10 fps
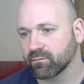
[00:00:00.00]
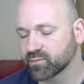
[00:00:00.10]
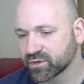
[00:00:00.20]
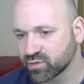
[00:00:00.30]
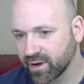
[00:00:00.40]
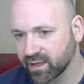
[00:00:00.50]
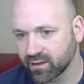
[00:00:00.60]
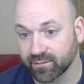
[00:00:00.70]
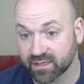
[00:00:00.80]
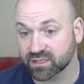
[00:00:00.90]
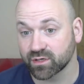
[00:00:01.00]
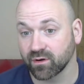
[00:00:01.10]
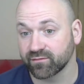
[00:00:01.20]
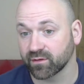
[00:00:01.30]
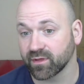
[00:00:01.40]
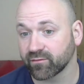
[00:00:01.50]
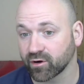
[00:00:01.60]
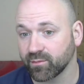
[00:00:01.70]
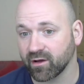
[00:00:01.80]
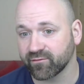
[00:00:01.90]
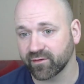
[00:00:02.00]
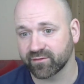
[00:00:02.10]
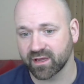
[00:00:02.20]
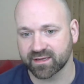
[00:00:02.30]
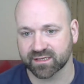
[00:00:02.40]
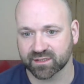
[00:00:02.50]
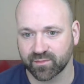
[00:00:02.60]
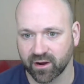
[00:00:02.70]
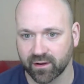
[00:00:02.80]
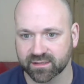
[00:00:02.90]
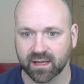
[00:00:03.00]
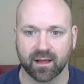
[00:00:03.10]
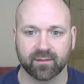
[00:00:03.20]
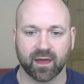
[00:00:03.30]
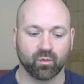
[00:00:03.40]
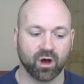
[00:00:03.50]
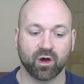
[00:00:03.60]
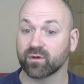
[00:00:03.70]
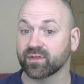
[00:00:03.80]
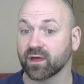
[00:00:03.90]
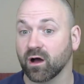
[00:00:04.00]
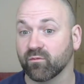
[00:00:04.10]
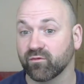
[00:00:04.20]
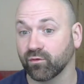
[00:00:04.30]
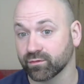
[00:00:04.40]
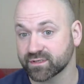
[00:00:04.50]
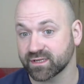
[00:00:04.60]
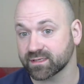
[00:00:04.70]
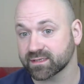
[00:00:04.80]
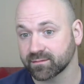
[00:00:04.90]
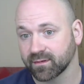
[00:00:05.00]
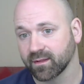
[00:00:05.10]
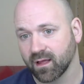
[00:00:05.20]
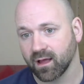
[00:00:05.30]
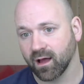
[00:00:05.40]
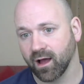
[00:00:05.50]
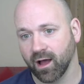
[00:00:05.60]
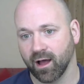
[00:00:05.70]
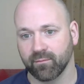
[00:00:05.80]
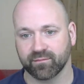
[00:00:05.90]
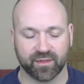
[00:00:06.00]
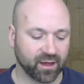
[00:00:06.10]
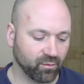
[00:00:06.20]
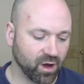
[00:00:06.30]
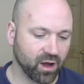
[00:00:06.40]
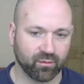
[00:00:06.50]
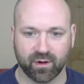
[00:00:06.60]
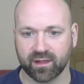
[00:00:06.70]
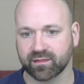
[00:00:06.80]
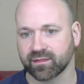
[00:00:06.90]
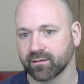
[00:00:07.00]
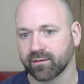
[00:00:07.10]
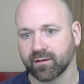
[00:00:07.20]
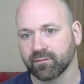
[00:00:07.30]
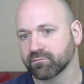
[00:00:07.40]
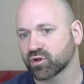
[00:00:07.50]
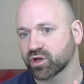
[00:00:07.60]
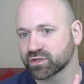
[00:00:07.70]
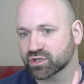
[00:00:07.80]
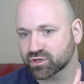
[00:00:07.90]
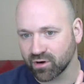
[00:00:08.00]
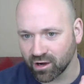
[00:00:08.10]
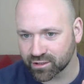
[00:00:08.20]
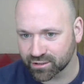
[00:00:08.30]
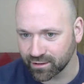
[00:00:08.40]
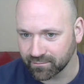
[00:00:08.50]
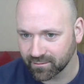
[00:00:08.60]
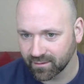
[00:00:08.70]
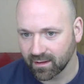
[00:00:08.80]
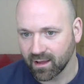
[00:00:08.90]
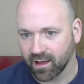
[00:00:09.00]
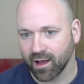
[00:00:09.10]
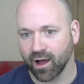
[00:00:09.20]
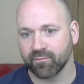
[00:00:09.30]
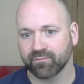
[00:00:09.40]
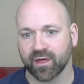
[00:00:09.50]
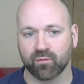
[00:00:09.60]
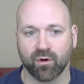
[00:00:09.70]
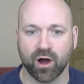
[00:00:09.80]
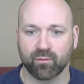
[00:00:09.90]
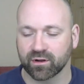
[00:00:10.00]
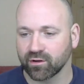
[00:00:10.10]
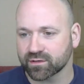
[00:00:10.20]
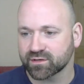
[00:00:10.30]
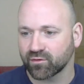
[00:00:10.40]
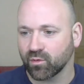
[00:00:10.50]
between them, there's 2 of them. They've got about 50 years experience. They work with the armed forces. They work with construction. They work with lots of